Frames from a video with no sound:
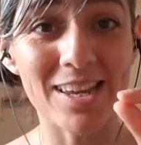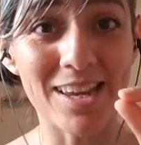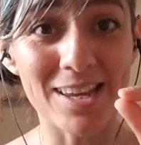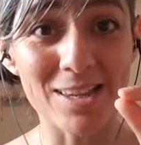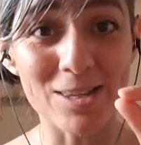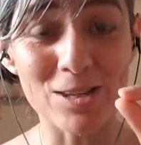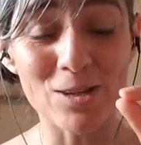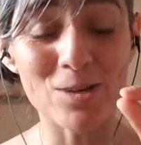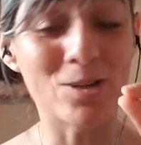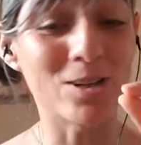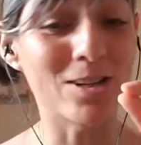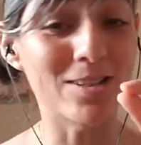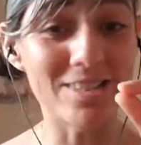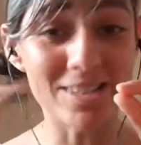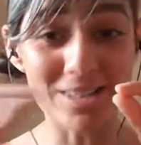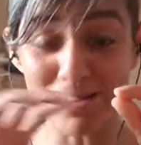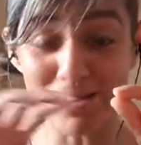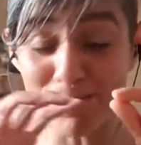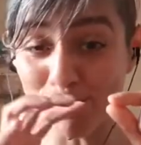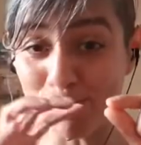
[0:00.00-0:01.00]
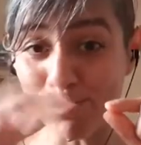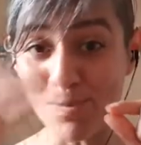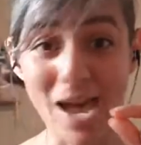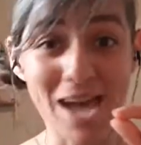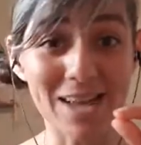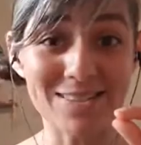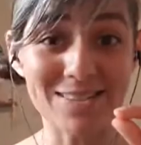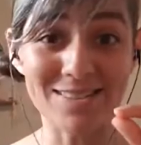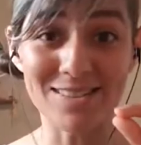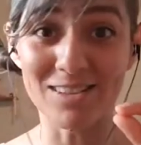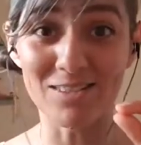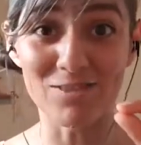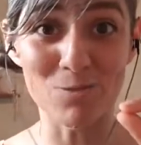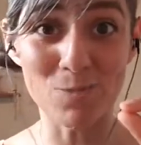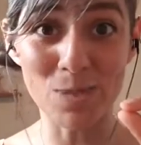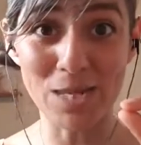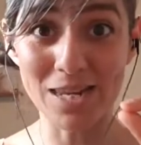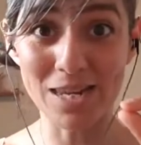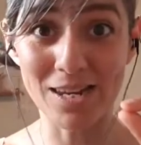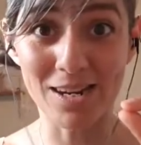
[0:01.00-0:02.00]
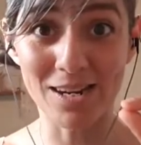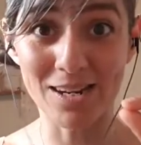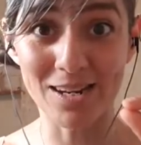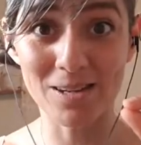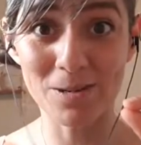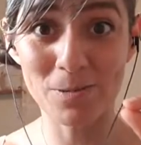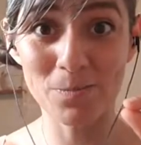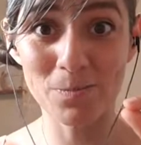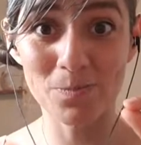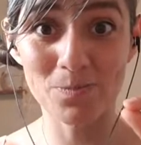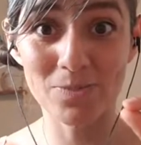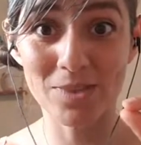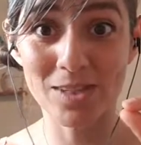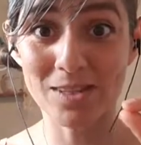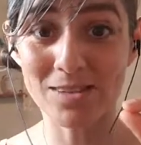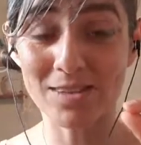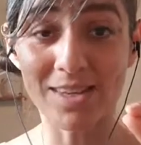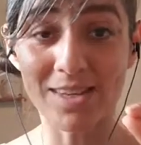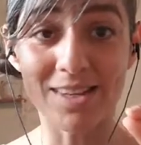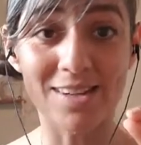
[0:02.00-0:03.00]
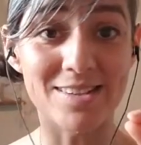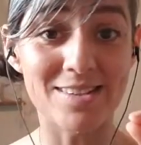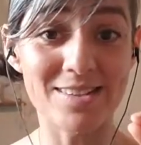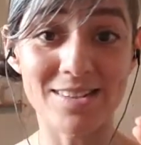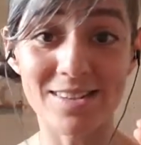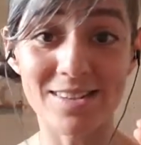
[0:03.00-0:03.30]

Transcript: and you're this massive being that